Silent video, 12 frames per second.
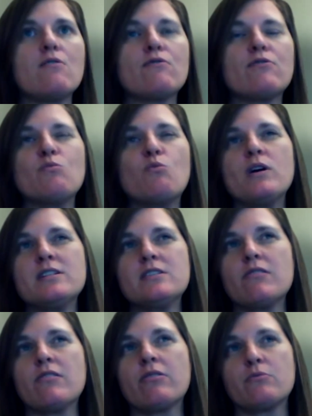out from 1
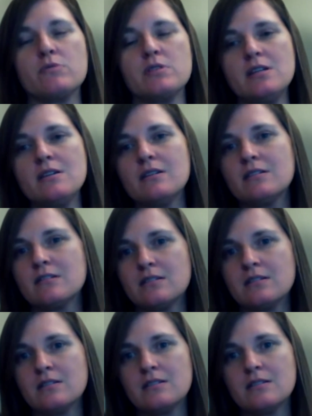to 3
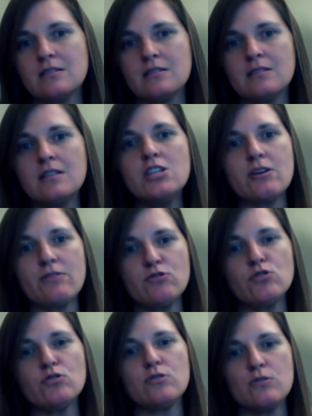each
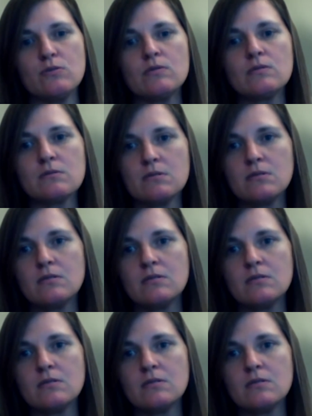afternoon.